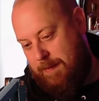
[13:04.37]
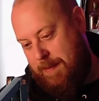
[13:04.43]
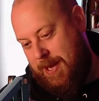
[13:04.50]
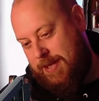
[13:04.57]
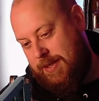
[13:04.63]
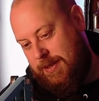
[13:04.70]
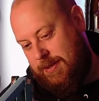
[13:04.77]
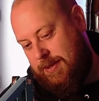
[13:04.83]
of
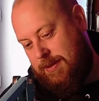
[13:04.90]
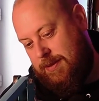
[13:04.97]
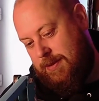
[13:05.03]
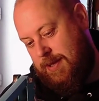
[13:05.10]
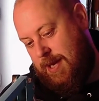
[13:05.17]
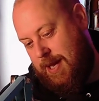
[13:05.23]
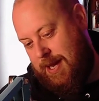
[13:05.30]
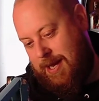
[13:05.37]
metal
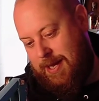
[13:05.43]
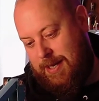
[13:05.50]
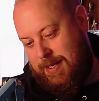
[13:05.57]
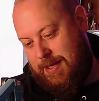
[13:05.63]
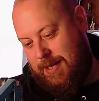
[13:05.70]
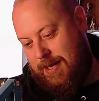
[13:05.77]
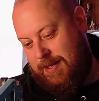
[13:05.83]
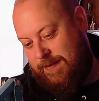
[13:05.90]

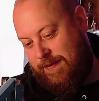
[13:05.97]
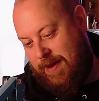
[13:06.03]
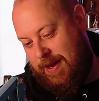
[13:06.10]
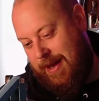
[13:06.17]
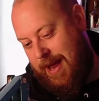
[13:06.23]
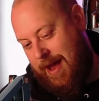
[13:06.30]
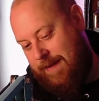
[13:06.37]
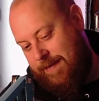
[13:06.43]
and it's
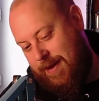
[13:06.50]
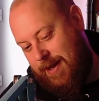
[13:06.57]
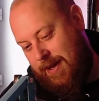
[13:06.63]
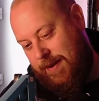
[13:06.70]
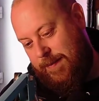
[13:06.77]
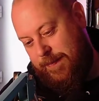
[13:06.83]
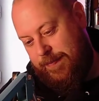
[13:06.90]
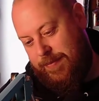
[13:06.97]
fairly
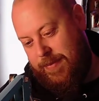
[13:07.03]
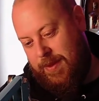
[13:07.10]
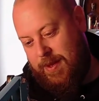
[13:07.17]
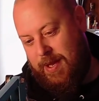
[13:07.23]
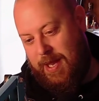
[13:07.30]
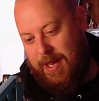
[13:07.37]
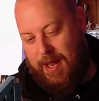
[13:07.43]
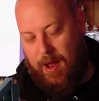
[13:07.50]
heavy.
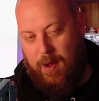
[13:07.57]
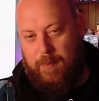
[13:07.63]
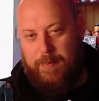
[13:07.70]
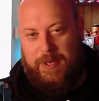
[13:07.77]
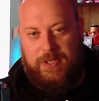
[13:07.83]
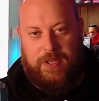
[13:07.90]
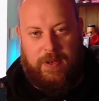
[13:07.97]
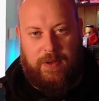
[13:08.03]
It can't
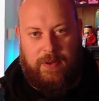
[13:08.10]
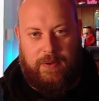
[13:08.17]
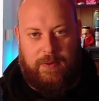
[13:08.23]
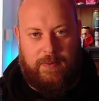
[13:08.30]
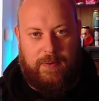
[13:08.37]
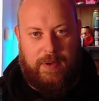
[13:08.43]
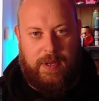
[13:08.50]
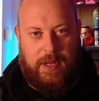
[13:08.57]
be
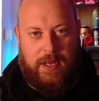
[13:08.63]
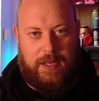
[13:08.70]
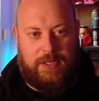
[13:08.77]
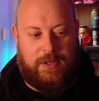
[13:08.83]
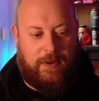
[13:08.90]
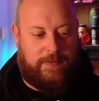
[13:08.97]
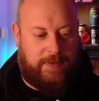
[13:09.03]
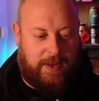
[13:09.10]
too
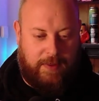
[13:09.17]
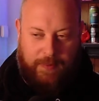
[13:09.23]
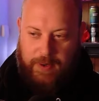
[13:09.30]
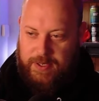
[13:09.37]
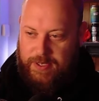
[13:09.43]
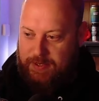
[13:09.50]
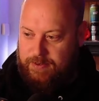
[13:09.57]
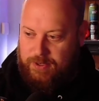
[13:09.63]
soft,
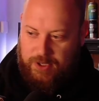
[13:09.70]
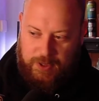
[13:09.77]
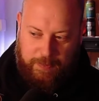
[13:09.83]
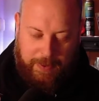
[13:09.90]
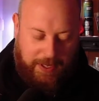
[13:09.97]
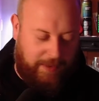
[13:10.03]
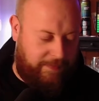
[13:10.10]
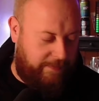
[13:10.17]
otherwise it'll just
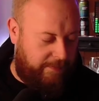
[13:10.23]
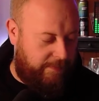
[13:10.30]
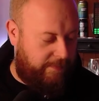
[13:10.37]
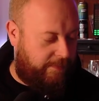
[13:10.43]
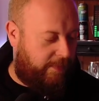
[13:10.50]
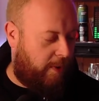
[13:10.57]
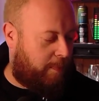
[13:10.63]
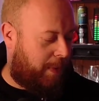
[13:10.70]
be
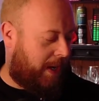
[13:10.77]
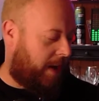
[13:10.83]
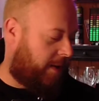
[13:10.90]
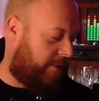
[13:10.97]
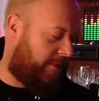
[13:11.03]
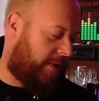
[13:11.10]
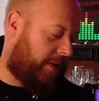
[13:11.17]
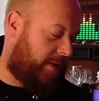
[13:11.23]
flopping
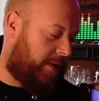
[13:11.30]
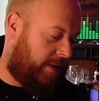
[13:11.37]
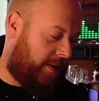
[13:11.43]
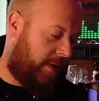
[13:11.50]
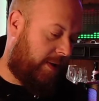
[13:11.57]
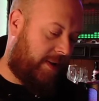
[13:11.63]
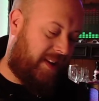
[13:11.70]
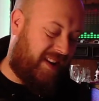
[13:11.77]
over.
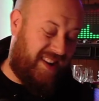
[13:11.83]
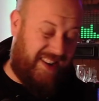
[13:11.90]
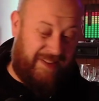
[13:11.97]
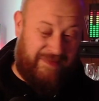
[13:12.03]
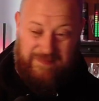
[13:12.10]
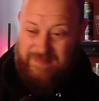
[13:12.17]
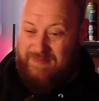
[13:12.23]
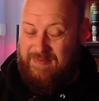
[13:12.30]

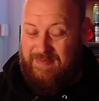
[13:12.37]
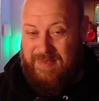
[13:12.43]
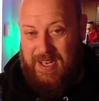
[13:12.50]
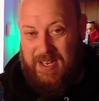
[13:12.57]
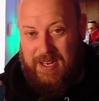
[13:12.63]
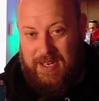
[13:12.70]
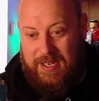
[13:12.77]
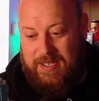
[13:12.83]

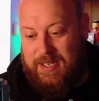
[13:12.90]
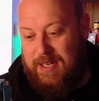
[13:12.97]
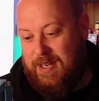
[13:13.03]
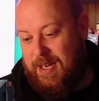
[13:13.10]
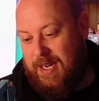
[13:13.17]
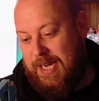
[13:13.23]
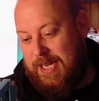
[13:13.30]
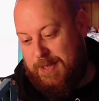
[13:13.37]

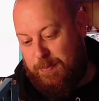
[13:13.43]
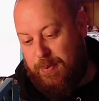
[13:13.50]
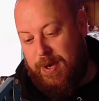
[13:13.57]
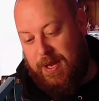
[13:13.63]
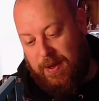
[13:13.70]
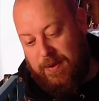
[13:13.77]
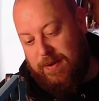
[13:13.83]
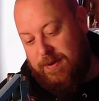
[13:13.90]
It's
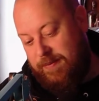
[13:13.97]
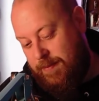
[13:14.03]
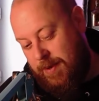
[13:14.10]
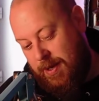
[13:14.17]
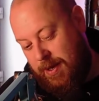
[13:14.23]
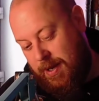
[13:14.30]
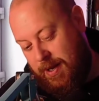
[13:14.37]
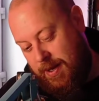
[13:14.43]
pretty good.
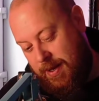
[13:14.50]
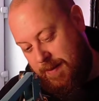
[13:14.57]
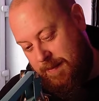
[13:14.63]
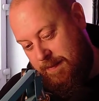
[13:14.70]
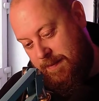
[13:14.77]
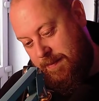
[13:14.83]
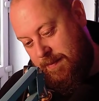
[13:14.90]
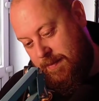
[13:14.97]

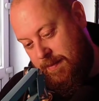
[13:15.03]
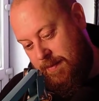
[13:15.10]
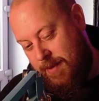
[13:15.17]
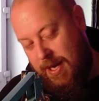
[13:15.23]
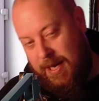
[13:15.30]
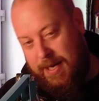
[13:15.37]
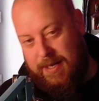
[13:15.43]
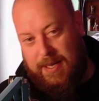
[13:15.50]

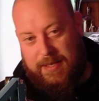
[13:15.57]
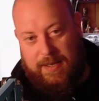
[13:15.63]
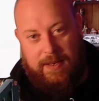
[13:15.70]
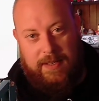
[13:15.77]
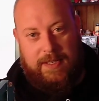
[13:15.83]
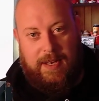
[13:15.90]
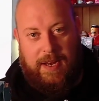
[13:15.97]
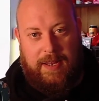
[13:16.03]
It does
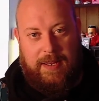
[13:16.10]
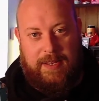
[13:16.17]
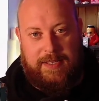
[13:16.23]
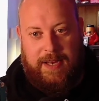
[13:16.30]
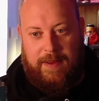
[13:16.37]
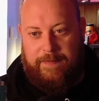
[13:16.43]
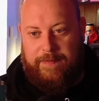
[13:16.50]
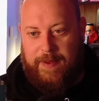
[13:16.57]
isolate the
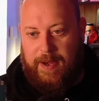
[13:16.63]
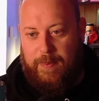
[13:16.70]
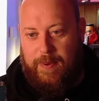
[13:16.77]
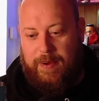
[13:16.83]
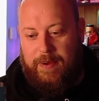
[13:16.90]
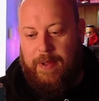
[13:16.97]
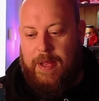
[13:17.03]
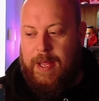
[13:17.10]
sound fairly
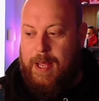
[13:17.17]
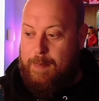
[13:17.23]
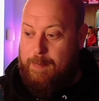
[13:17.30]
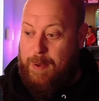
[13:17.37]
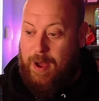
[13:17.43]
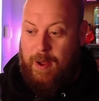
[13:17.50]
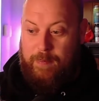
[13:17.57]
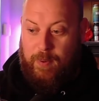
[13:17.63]
well.
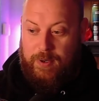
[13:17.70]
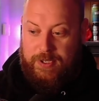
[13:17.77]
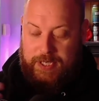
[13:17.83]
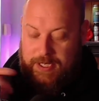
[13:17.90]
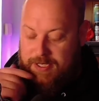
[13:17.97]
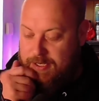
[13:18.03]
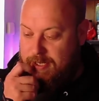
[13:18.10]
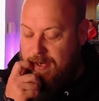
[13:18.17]
But I watched
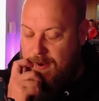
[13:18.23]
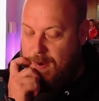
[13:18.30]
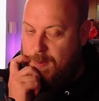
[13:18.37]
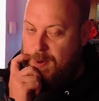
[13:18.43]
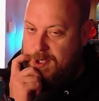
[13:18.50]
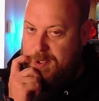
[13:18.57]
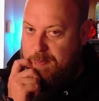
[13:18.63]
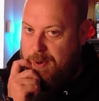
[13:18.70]
this. I
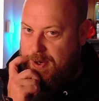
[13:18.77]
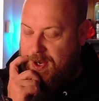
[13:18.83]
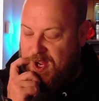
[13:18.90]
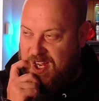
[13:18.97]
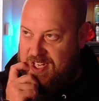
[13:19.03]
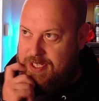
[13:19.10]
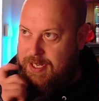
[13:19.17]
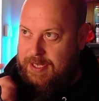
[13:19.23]
watched a
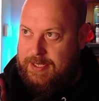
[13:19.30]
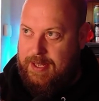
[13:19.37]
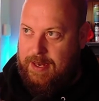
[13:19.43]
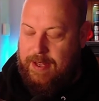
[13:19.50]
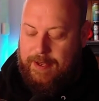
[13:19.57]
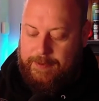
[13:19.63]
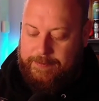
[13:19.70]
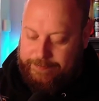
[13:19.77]
podcast
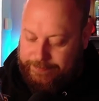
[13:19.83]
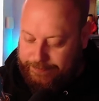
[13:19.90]
yesterday,